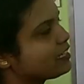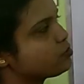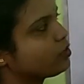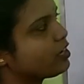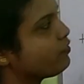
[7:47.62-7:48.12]

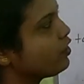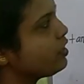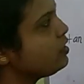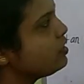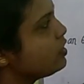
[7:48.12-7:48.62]
That's what I have
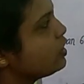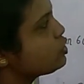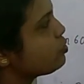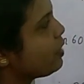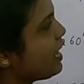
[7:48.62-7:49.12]
written.
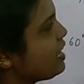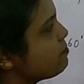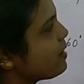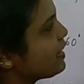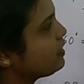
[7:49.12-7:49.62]
So AE by